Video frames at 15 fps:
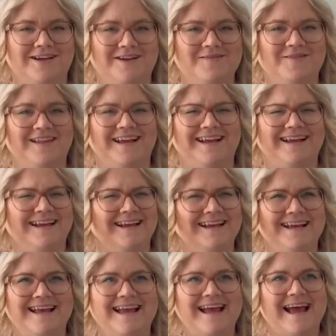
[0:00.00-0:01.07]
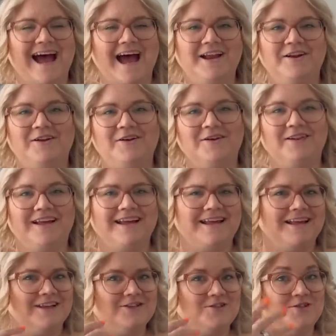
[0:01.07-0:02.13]
I'm like I don't know like
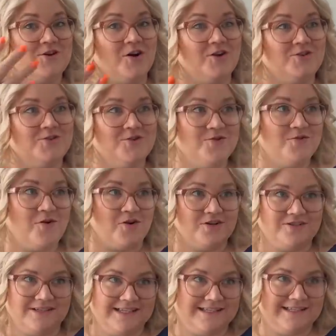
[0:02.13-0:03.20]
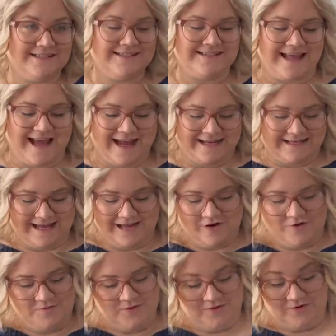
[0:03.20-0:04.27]
to talk to you or to listen to that. I
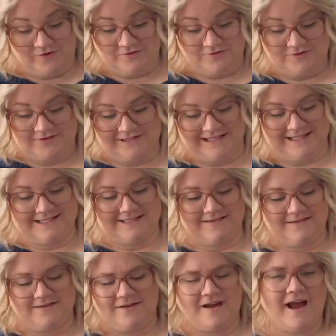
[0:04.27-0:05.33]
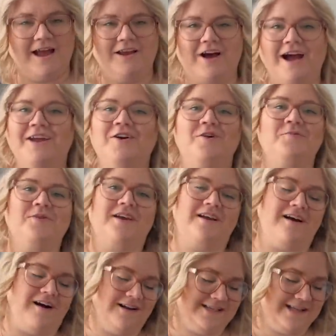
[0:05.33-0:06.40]
hope you don't listen. I I hope you
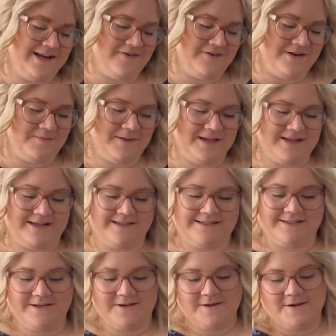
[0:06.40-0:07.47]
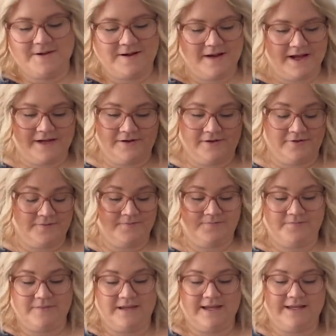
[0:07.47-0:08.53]
can't hear it because I don't know.
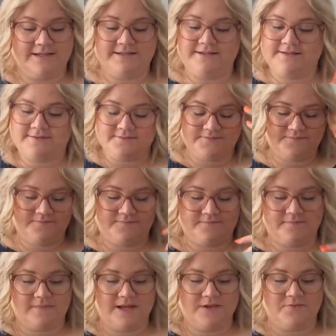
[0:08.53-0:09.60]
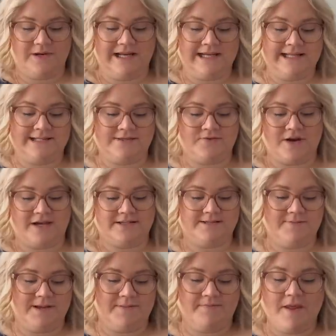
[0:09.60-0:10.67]
It it really distracts
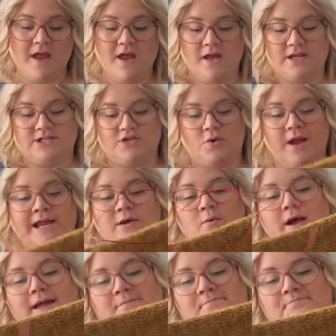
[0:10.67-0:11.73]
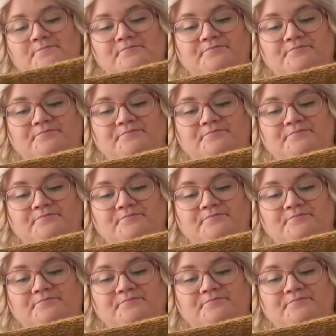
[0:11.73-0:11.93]
me. So anyway,